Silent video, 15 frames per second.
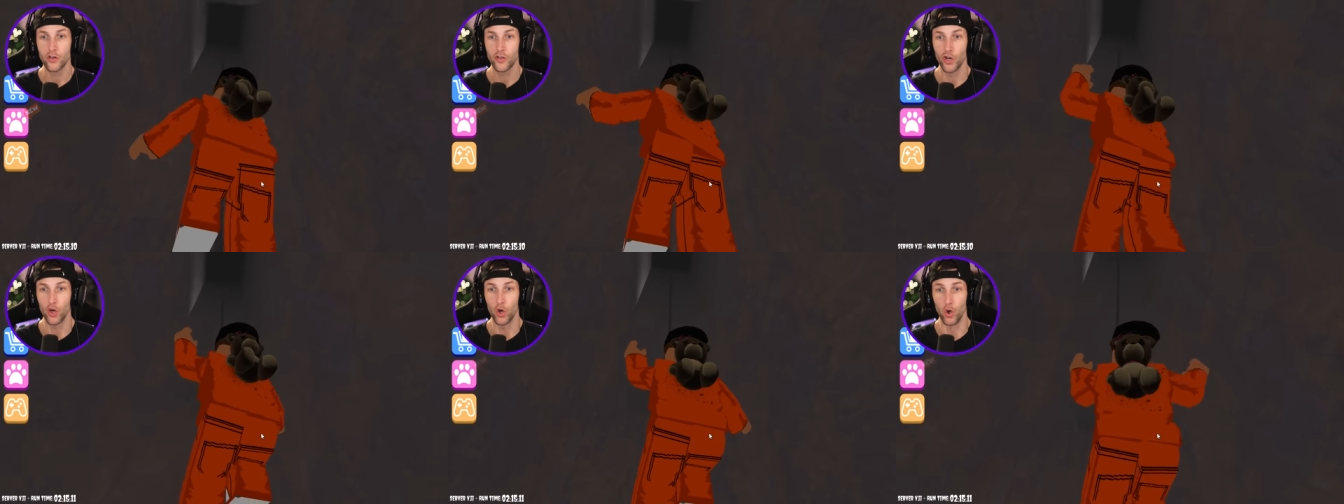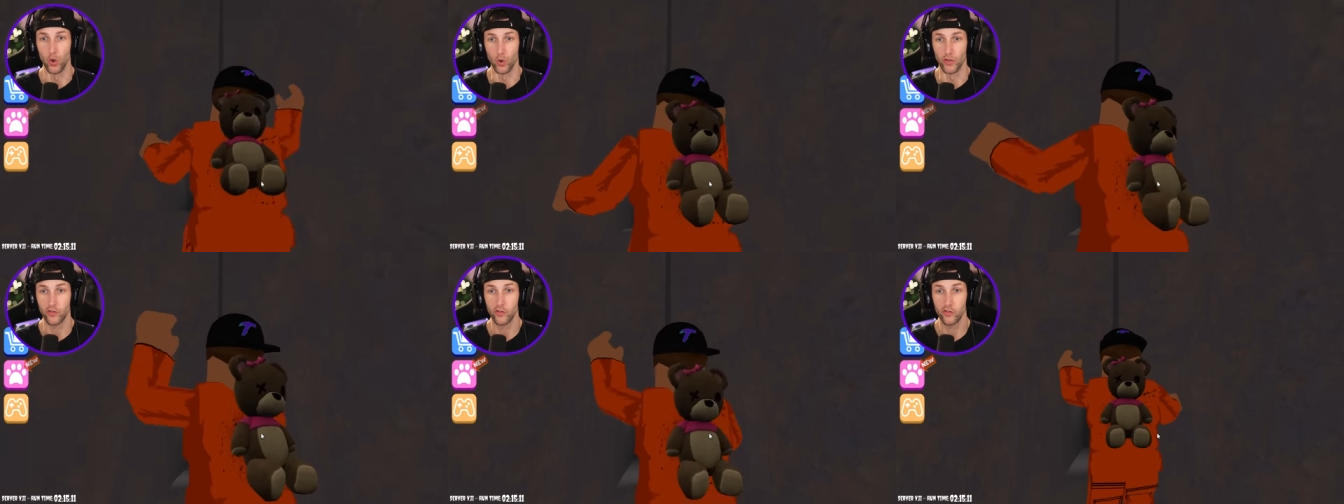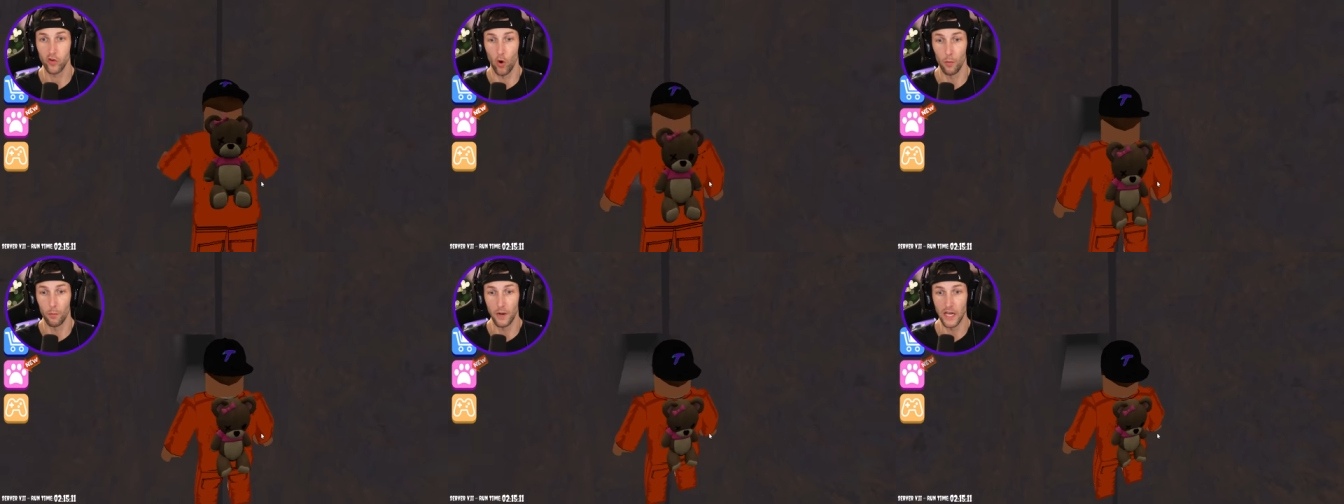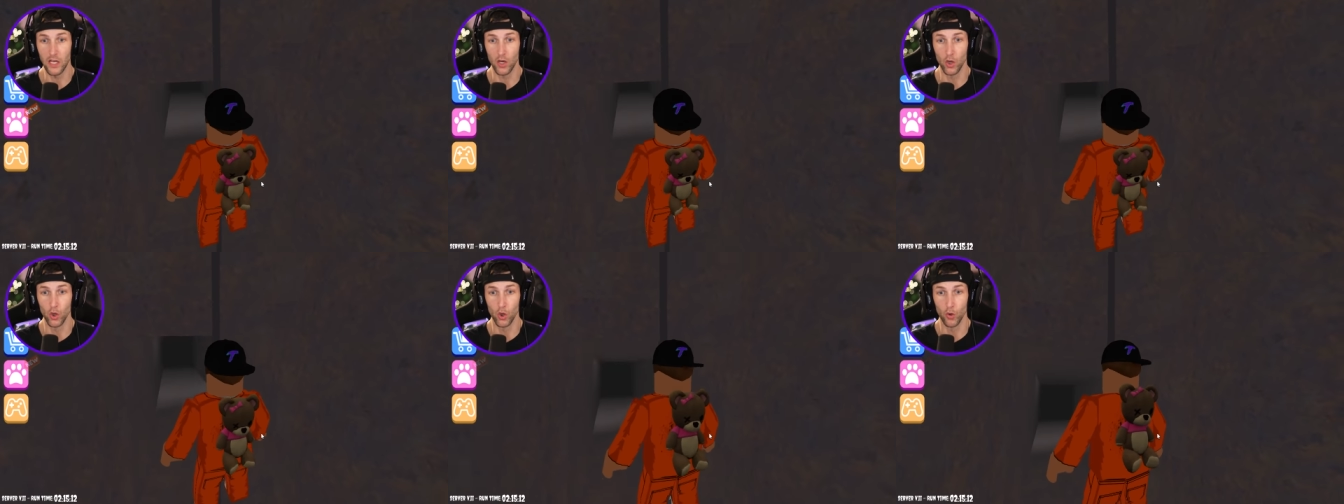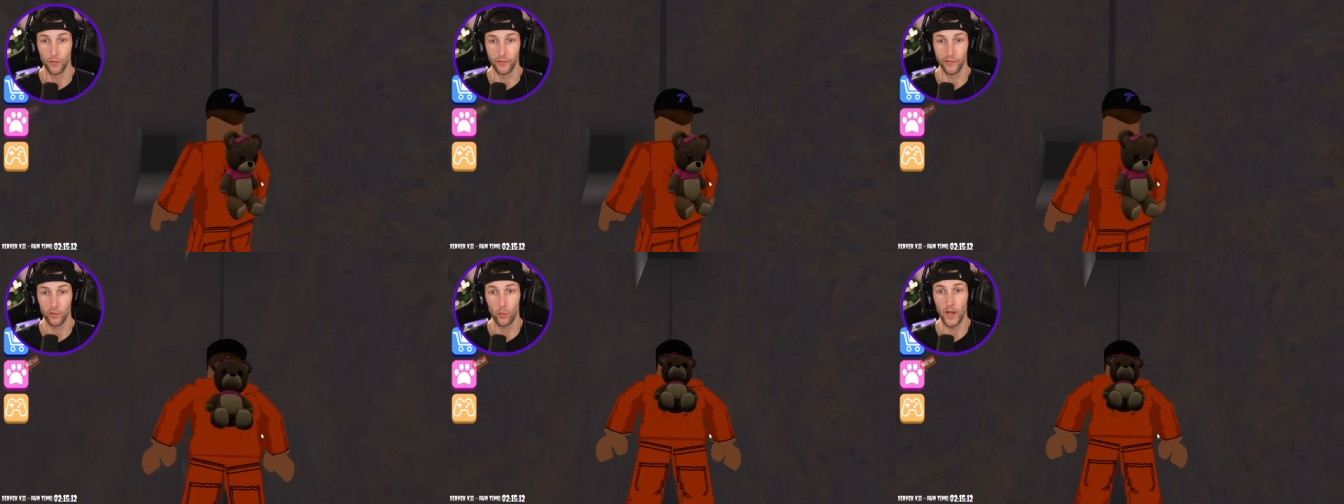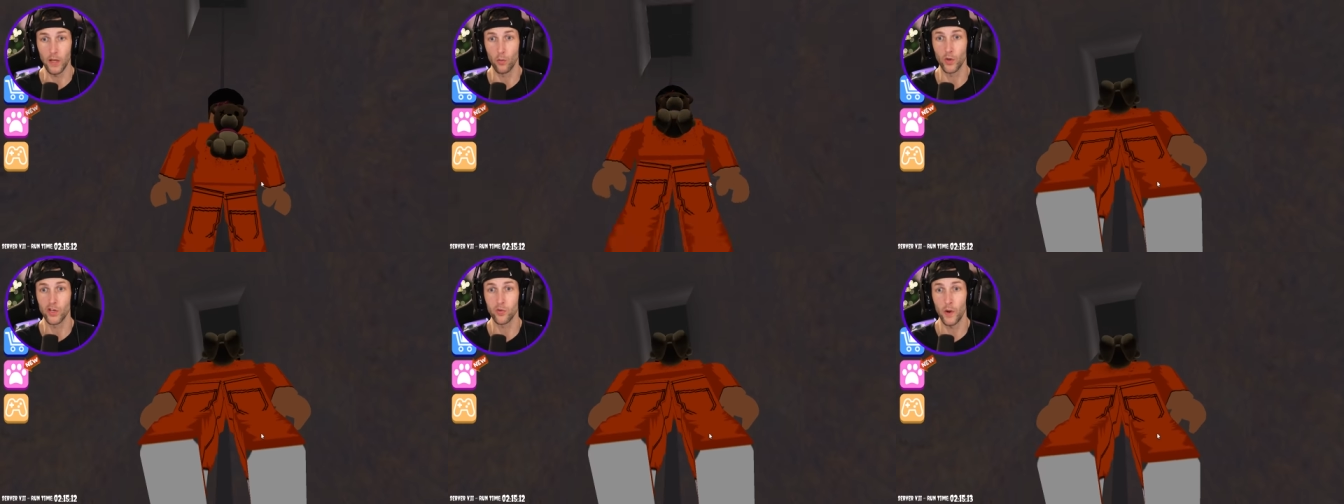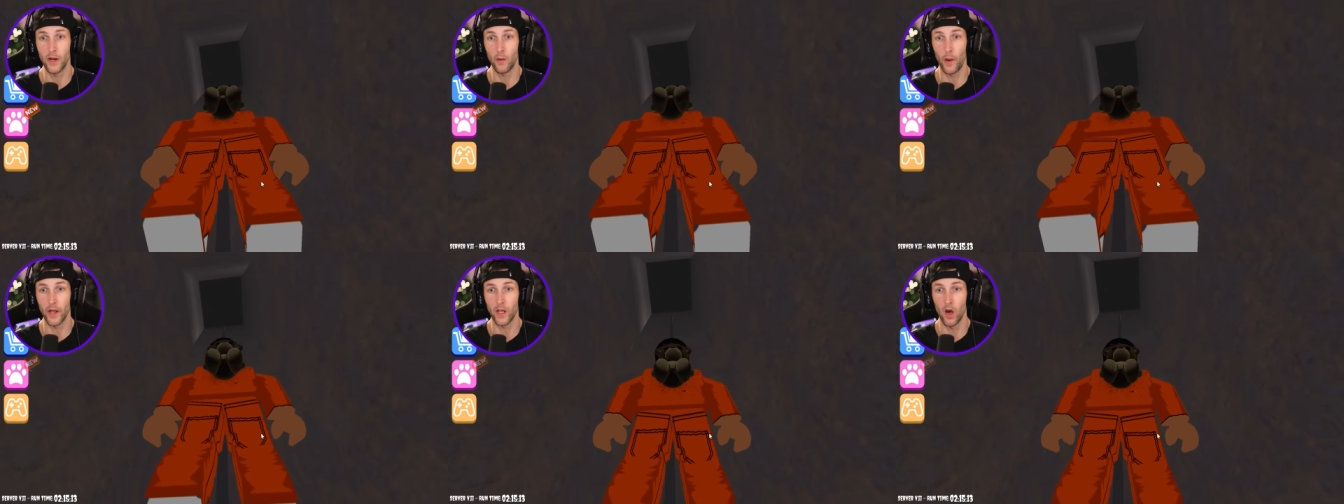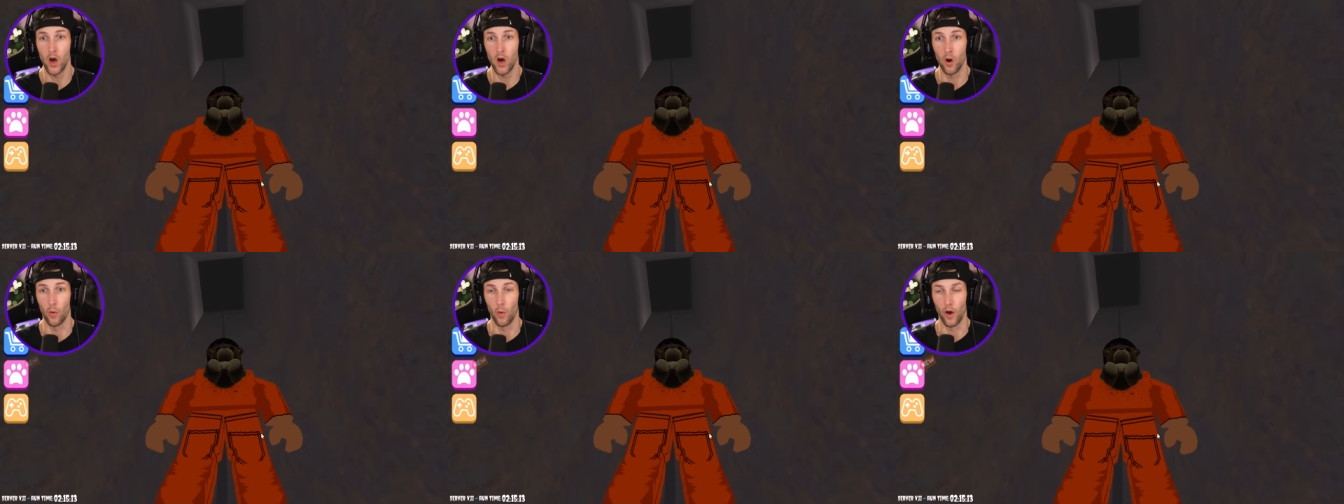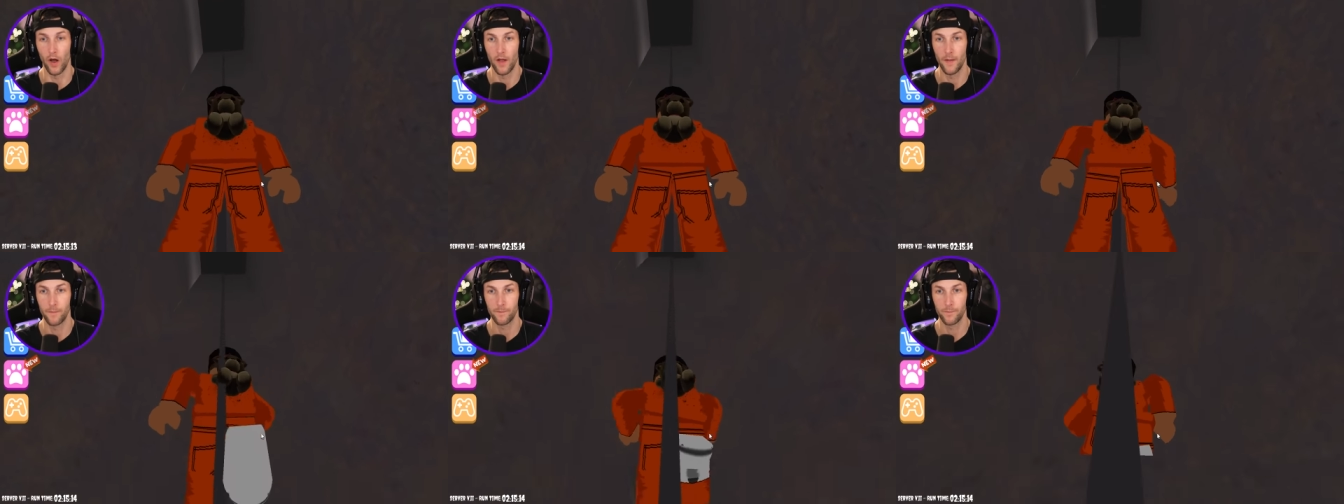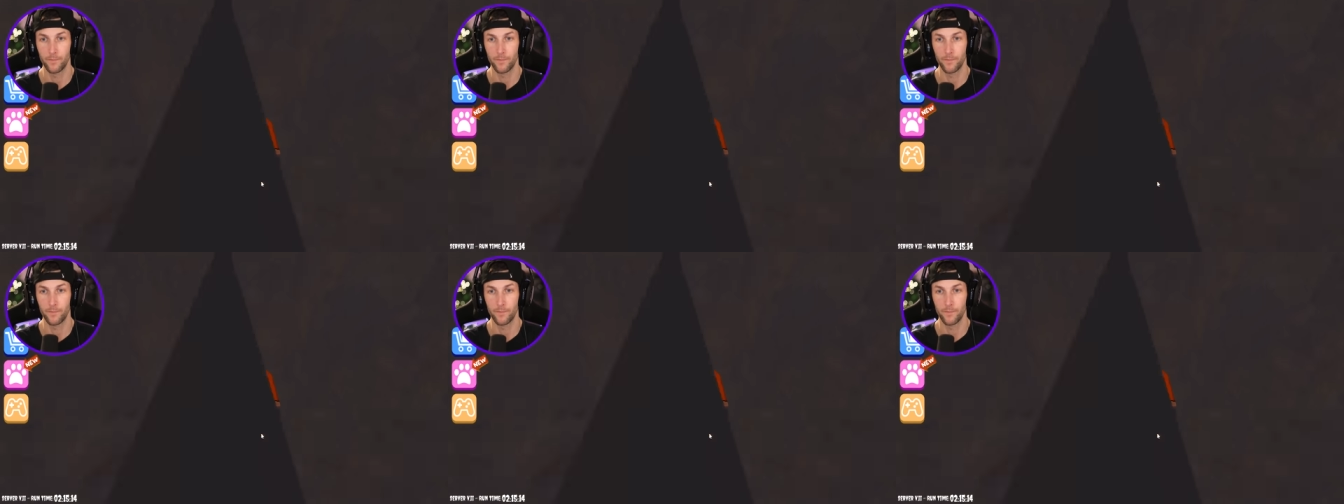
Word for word: Dude, so many oofs. Wait, which way do I go?